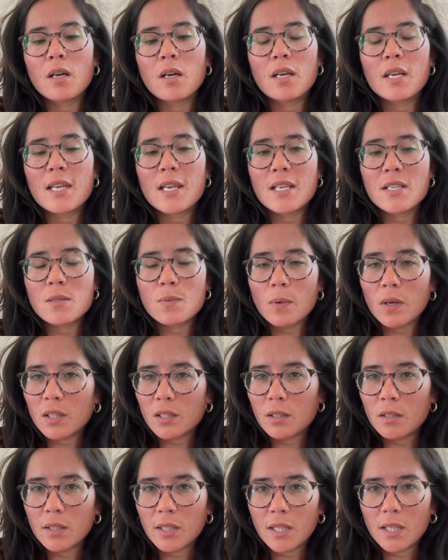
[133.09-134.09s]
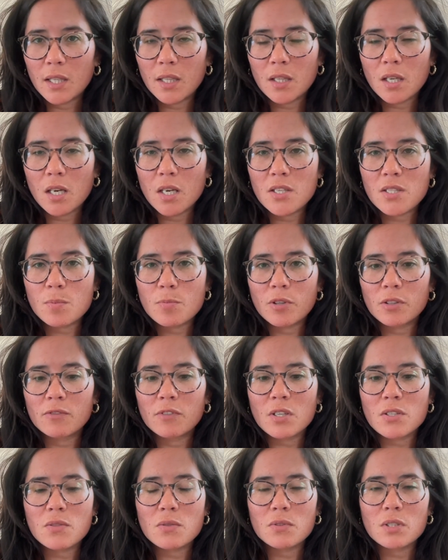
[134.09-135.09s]
It is worth looking at the Hertzsprung
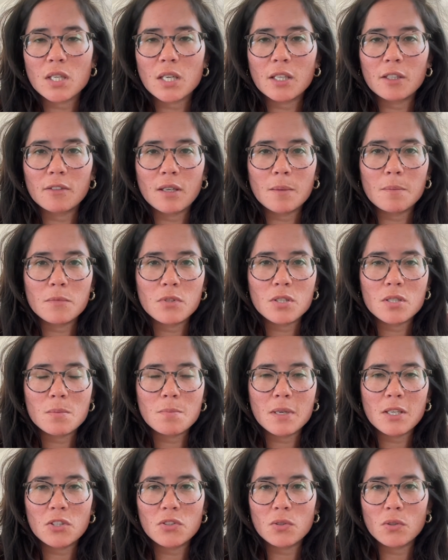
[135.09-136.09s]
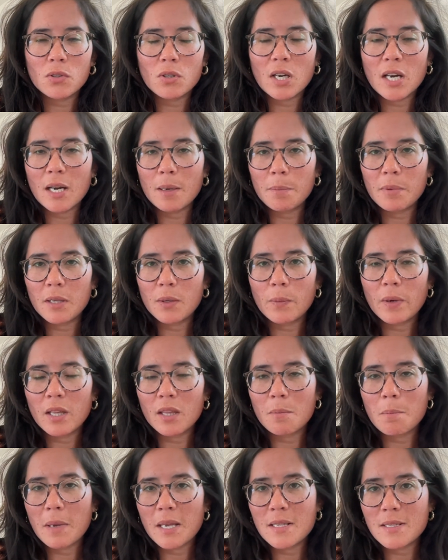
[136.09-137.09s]
Russell diagram, just make sure you're happy where
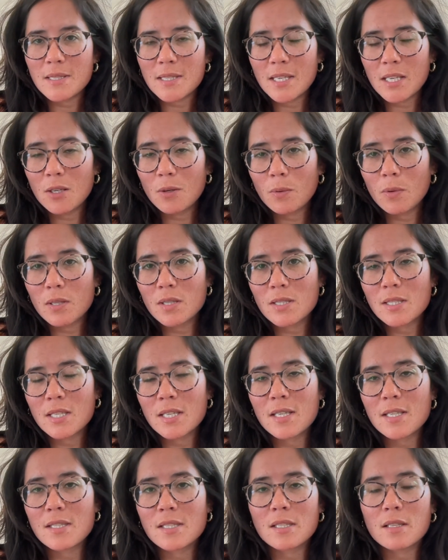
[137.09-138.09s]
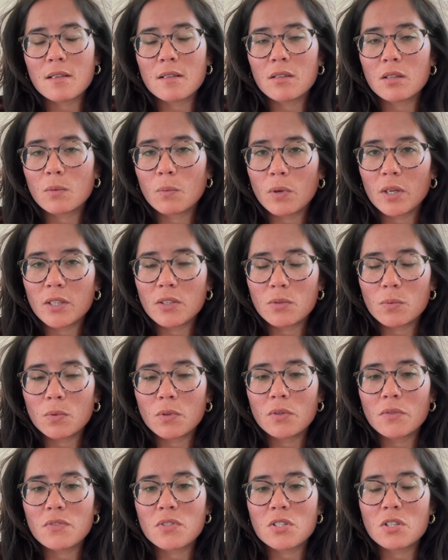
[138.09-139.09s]
the main sequence is, the white
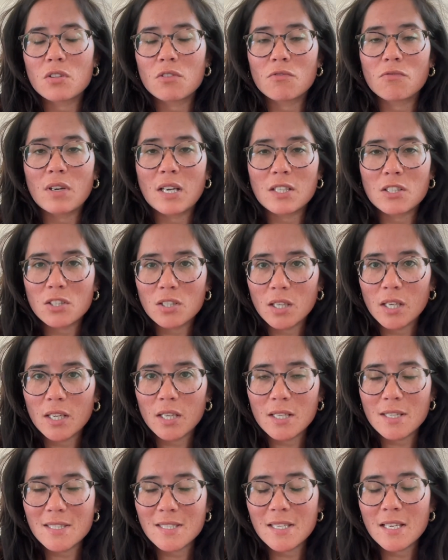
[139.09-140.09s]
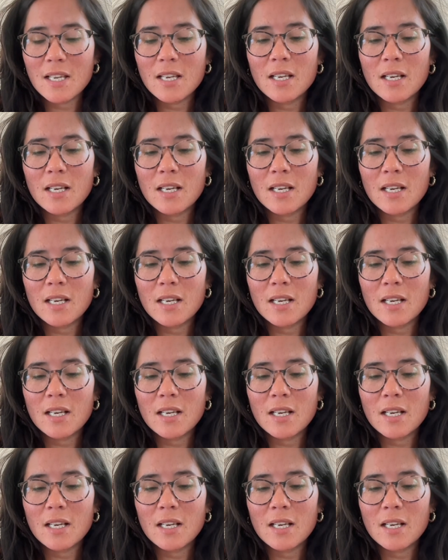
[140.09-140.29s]
dwarfs, the red giants,